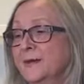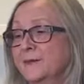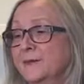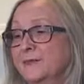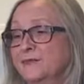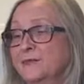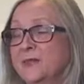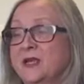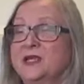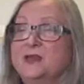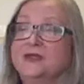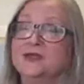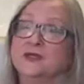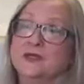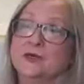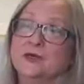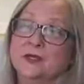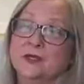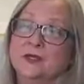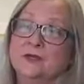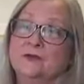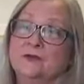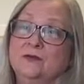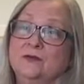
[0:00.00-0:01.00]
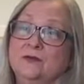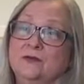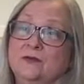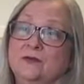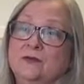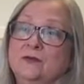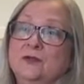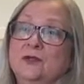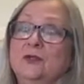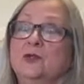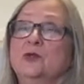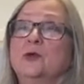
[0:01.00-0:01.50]
making sure that
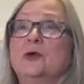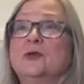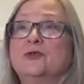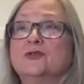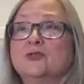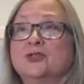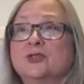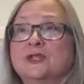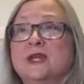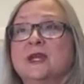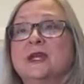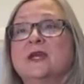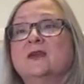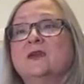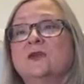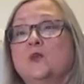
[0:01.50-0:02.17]
you understand